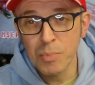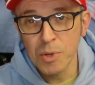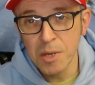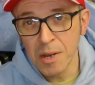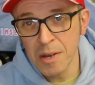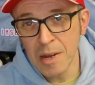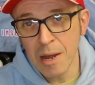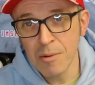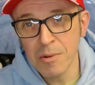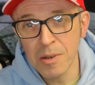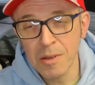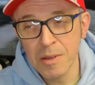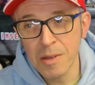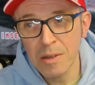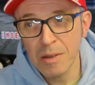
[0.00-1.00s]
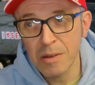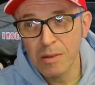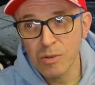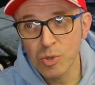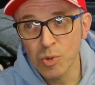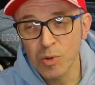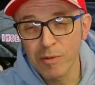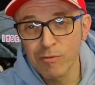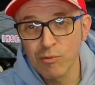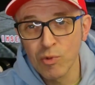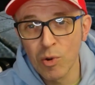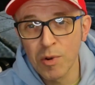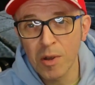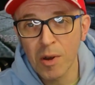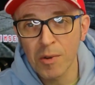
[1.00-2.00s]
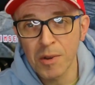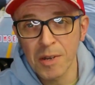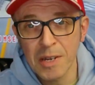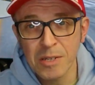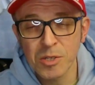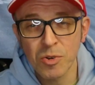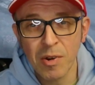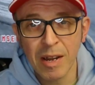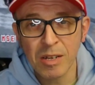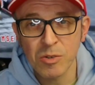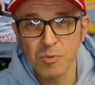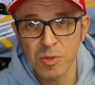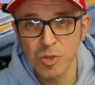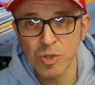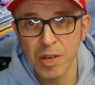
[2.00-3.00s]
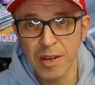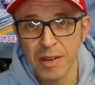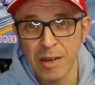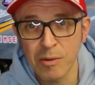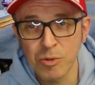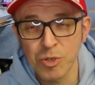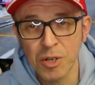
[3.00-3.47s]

but you can only sort of run on and interact with shadows.